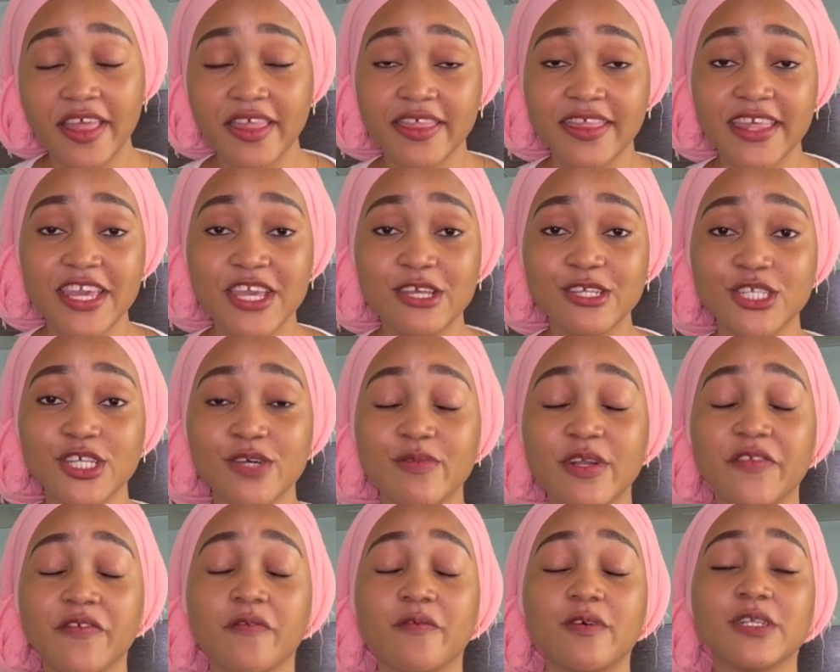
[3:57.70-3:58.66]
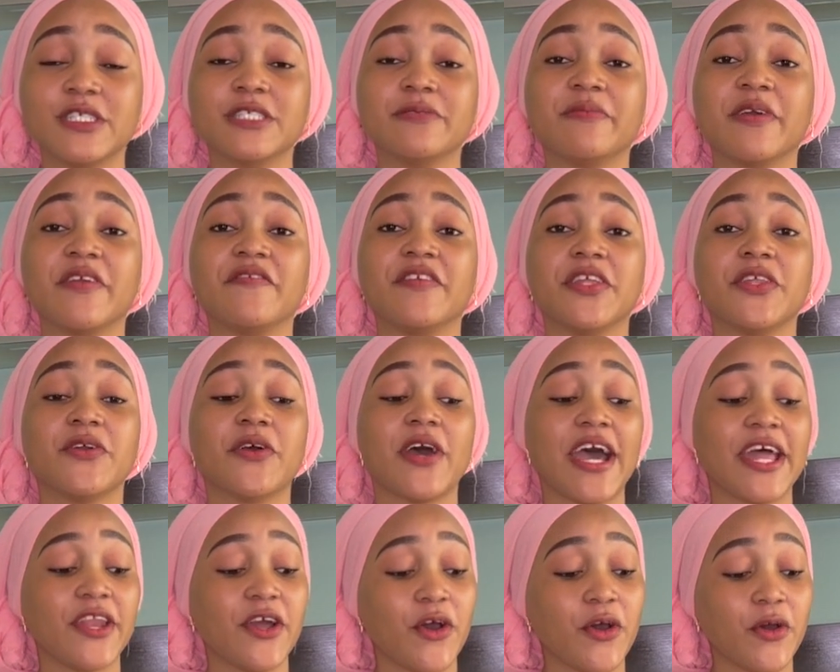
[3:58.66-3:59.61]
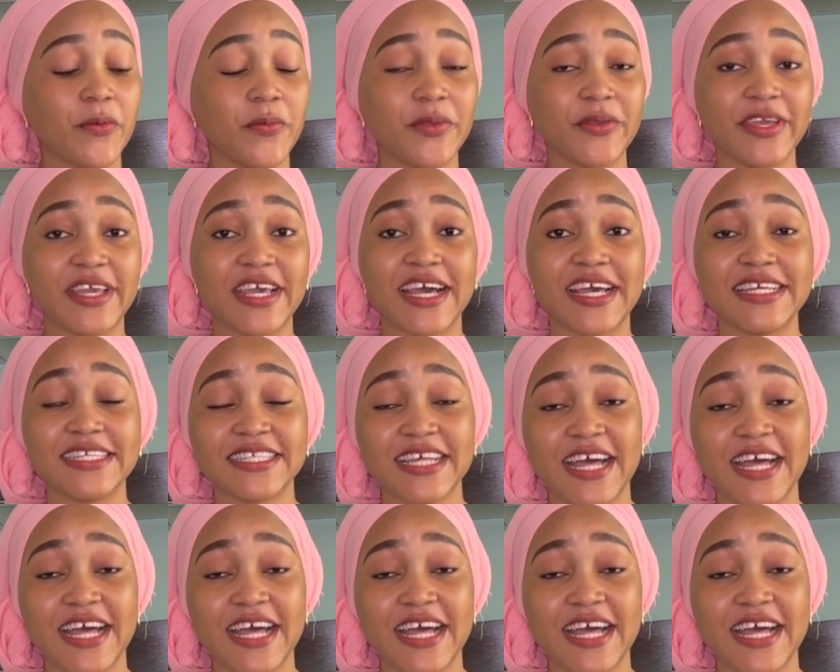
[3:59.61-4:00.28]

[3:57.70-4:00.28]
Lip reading: Thank you so much for watching my video, and hope you guys